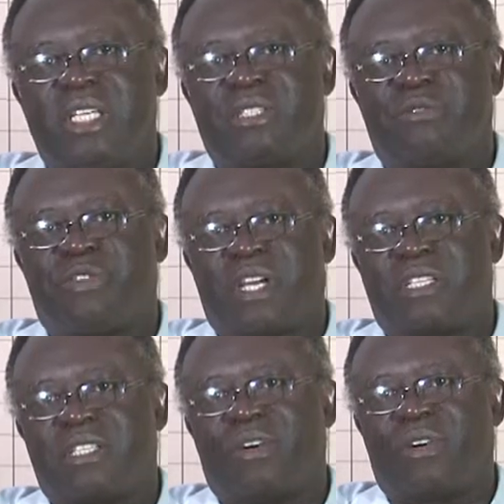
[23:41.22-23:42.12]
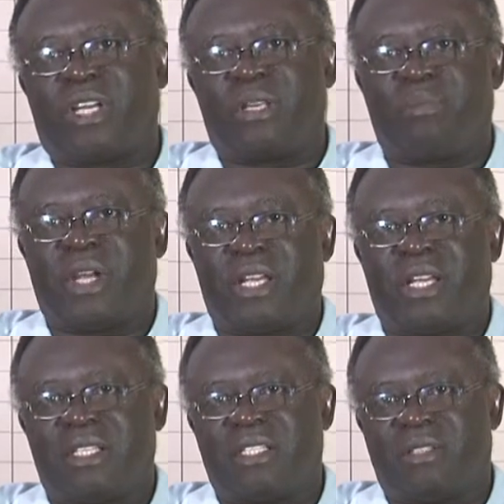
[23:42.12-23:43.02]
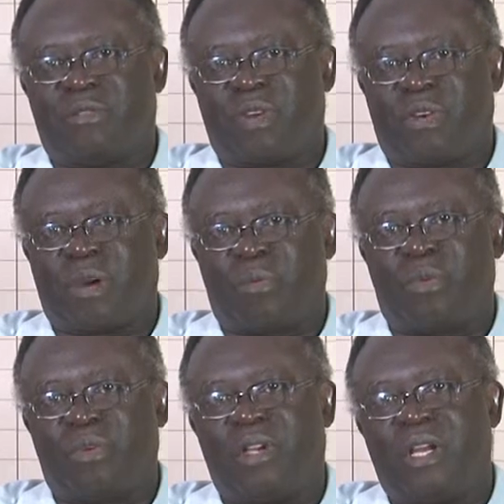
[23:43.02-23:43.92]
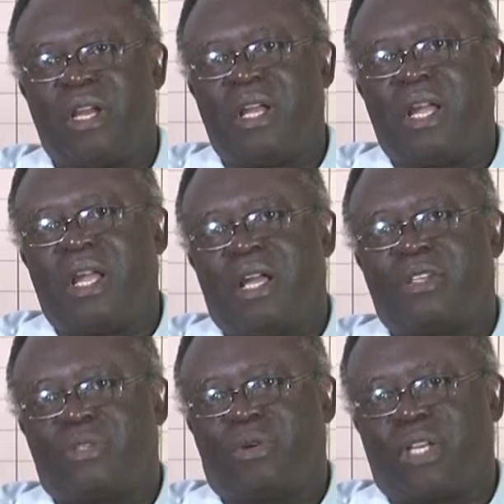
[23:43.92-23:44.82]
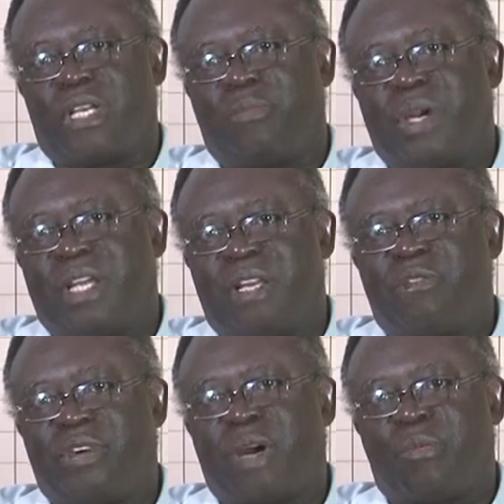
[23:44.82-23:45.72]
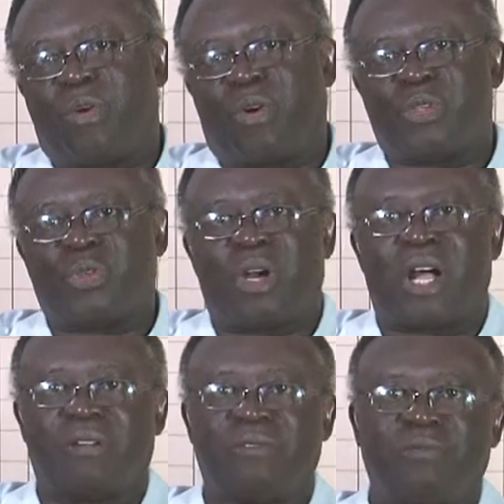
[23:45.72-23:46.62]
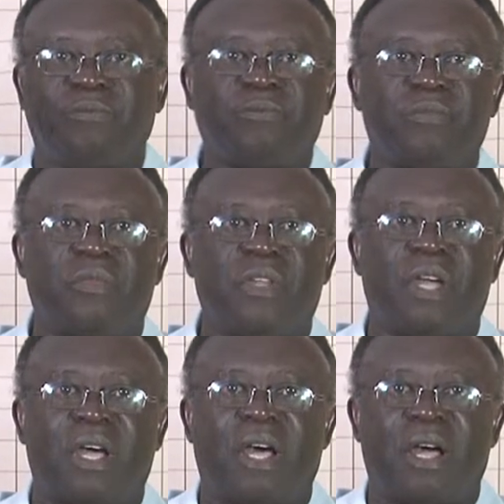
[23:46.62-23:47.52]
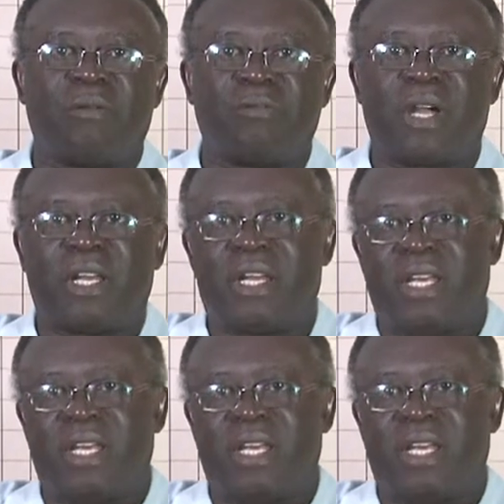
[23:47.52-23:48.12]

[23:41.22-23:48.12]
its effect on the dependent variable. So the dependent variable also have other